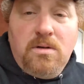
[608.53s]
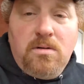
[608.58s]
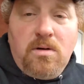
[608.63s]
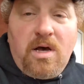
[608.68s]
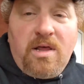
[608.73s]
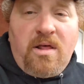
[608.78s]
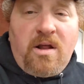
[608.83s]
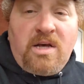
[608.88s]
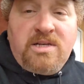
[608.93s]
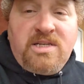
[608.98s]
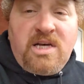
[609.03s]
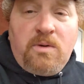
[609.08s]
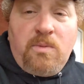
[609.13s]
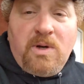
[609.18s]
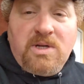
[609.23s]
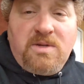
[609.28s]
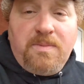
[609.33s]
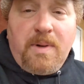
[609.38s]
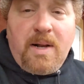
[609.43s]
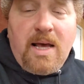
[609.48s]
I thought I said
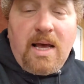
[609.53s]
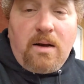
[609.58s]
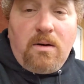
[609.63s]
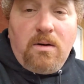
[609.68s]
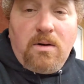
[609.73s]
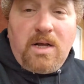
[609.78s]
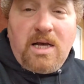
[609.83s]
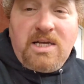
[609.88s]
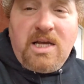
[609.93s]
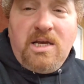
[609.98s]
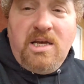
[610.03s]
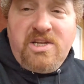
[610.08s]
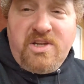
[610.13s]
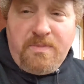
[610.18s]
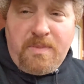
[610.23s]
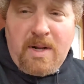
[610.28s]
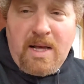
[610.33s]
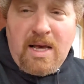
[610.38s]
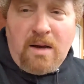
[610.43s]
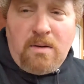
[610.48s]
west of Minocqua. Did I say east of
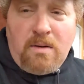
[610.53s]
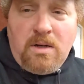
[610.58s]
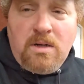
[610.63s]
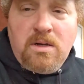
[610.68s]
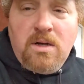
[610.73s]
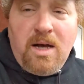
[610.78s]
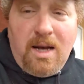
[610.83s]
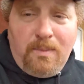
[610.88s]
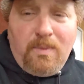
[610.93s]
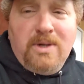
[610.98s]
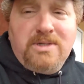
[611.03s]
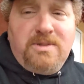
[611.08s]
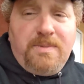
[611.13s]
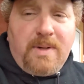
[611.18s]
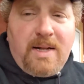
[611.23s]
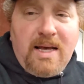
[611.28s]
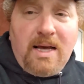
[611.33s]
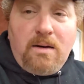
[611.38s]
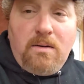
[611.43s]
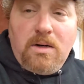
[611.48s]
Minocqua? I'm west of
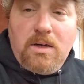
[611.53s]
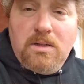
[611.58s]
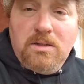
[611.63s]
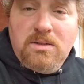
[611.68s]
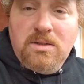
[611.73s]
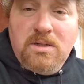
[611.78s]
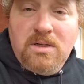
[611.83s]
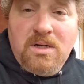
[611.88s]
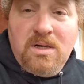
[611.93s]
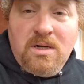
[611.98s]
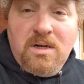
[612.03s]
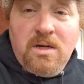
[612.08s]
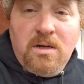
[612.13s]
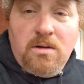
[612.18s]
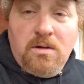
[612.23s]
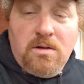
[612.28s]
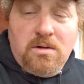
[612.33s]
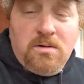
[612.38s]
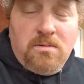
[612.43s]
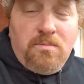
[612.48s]
Minocqua.
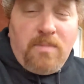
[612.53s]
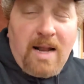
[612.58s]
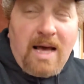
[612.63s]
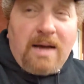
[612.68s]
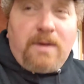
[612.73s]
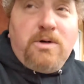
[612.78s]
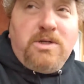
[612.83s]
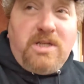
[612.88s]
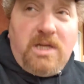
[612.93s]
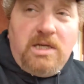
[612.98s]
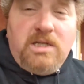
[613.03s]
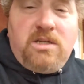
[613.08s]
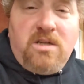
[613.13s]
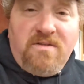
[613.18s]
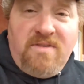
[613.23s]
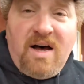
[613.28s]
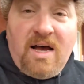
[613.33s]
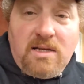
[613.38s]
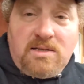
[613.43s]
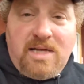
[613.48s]
Minocqua's east of
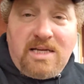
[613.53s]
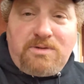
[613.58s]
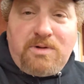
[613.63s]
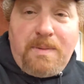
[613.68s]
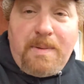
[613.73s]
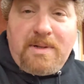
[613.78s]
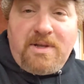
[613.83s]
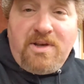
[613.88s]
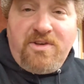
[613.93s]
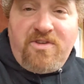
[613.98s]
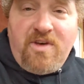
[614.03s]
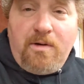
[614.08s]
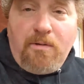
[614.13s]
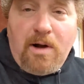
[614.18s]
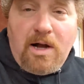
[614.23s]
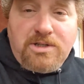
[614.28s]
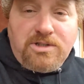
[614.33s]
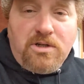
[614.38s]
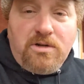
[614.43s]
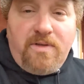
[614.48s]
us. That's what I meant to say,
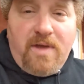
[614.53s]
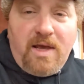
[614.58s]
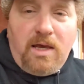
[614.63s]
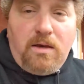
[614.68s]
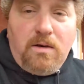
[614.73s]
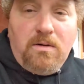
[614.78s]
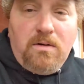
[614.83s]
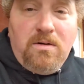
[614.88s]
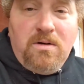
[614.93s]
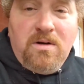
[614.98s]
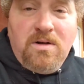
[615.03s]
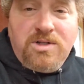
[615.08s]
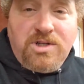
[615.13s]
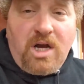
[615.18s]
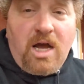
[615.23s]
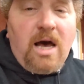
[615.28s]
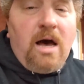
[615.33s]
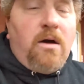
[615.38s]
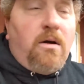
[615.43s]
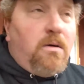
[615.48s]
Roger. Thank you.
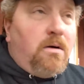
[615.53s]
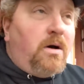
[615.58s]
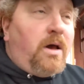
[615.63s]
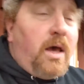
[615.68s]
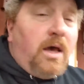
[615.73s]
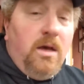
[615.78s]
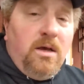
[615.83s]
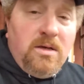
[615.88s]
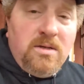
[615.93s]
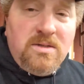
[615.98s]
Chicago, okay.